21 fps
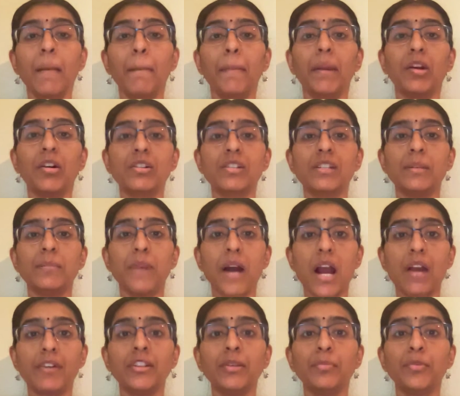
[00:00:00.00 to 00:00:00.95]
because in
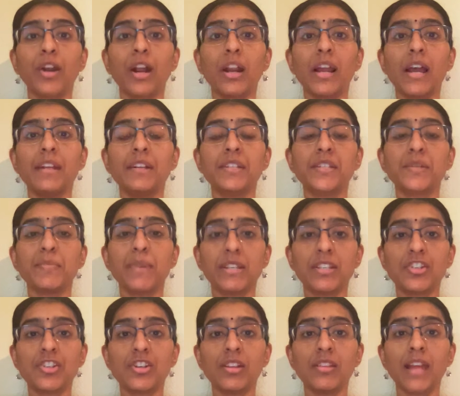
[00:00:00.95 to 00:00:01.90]
Bhagavata Purana it is
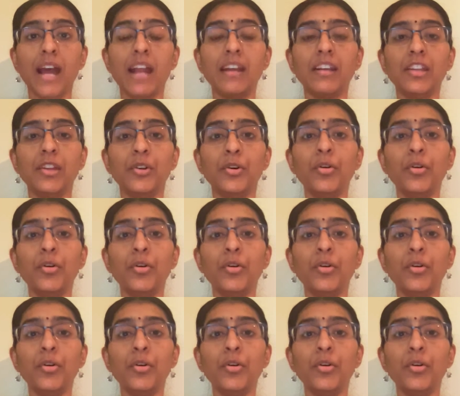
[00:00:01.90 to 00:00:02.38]
mentioned that